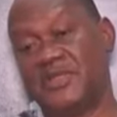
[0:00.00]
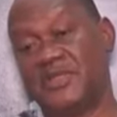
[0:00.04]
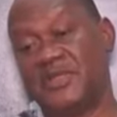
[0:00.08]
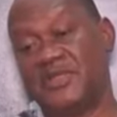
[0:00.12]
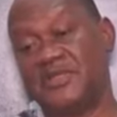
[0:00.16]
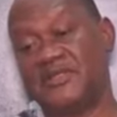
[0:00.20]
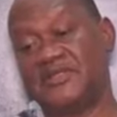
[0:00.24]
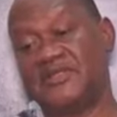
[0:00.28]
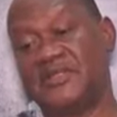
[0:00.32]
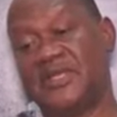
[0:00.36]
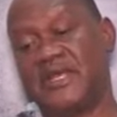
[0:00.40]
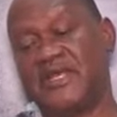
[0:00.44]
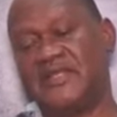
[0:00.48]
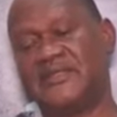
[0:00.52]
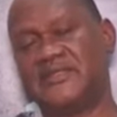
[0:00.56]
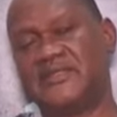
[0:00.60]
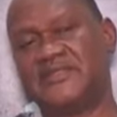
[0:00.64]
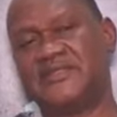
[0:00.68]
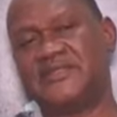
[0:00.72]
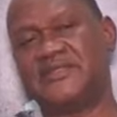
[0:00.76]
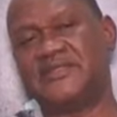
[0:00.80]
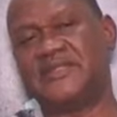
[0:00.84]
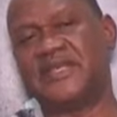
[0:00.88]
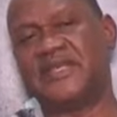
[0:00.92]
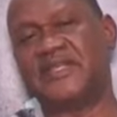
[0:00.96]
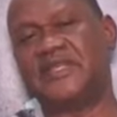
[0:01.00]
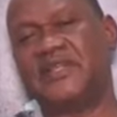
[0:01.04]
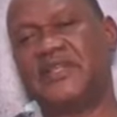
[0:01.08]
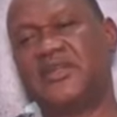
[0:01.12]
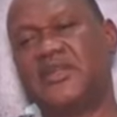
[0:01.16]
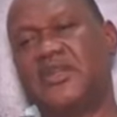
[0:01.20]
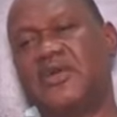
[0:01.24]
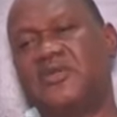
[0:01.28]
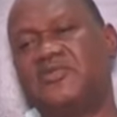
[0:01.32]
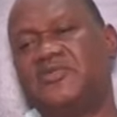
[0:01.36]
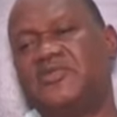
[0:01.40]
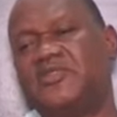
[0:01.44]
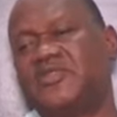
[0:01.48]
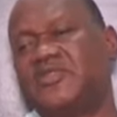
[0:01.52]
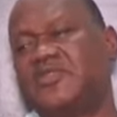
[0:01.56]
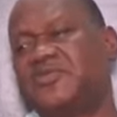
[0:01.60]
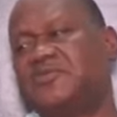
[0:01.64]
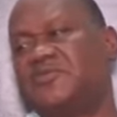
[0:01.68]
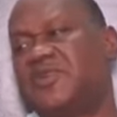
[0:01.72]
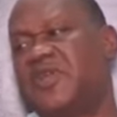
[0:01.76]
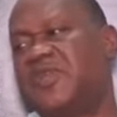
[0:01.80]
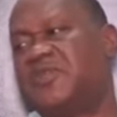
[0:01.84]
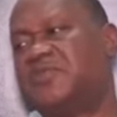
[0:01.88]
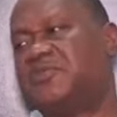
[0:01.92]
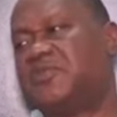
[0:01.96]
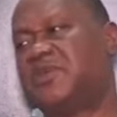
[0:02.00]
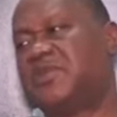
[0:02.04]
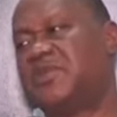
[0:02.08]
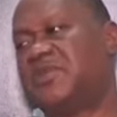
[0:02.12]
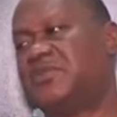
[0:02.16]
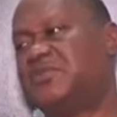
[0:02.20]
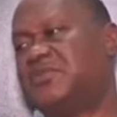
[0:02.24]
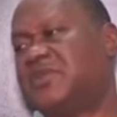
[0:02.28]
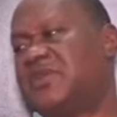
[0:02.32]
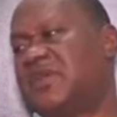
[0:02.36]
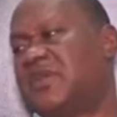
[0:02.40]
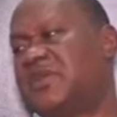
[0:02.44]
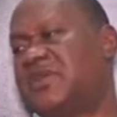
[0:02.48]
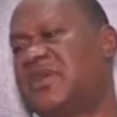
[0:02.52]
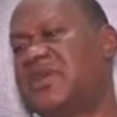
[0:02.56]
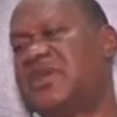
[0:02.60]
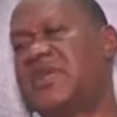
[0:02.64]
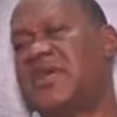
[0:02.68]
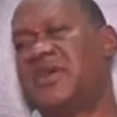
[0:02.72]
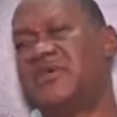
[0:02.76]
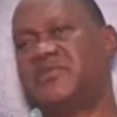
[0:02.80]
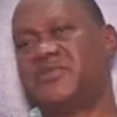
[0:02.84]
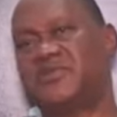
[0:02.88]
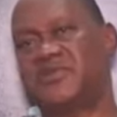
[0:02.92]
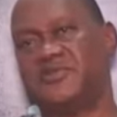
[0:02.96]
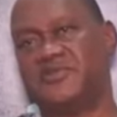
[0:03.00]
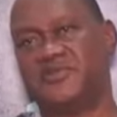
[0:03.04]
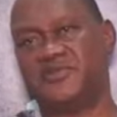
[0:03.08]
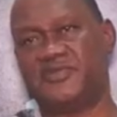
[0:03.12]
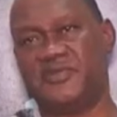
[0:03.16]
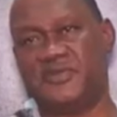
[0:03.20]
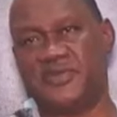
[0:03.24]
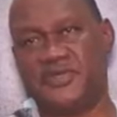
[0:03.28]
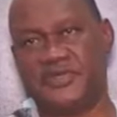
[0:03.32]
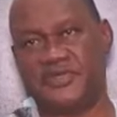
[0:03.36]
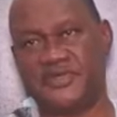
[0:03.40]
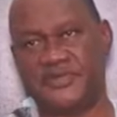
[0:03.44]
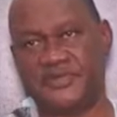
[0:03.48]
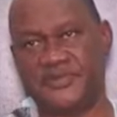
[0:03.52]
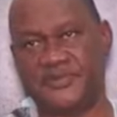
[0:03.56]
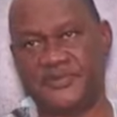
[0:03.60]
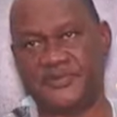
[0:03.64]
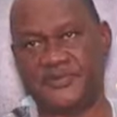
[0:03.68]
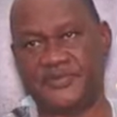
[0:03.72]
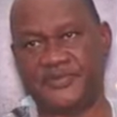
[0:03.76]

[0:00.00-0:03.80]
is that they love to spend money without accounting for it.